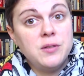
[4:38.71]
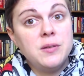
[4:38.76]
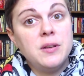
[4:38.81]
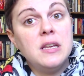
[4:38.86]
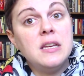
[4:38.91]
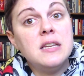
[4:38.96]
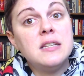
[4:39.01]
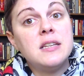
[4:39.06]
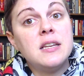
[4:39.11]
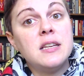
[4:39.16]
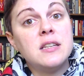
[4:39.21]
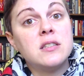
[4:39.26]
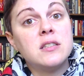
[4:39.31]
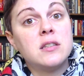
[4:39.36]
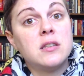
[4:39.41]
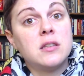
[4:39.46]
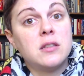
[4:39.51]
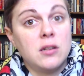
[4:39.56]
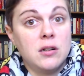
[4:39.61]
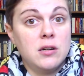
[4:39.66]
is his
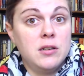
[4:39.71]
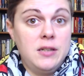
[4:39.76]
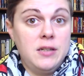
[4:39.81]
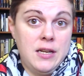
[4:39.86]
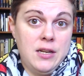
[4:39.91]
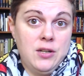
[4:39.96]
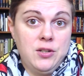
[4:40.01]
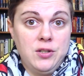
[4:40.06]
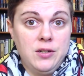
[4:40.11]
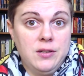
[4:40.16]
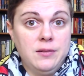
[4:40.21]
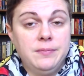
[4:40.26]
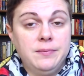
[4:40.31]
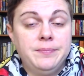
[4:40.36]
third tension,